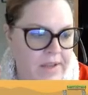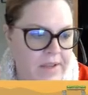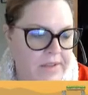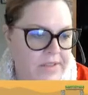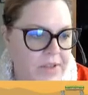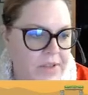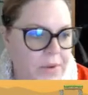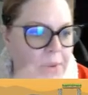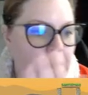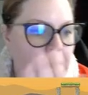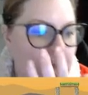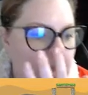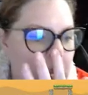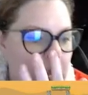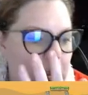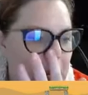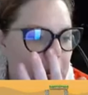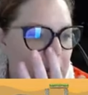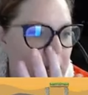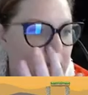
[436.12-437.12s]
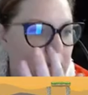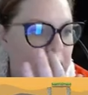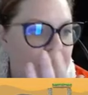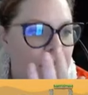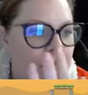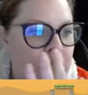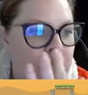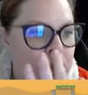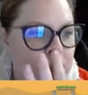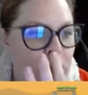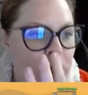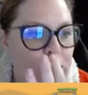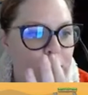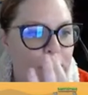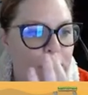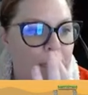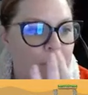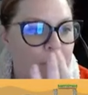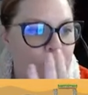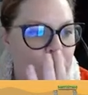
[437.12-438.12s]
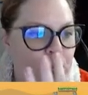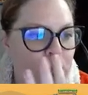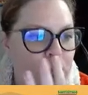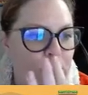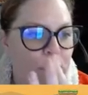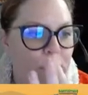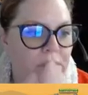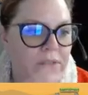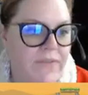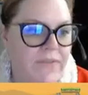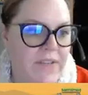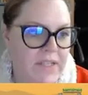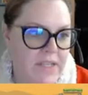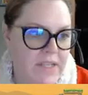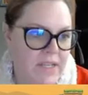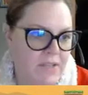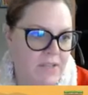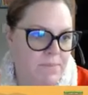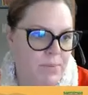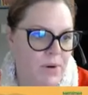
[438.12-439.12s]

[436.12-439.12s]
So in this project, we're going to use physics,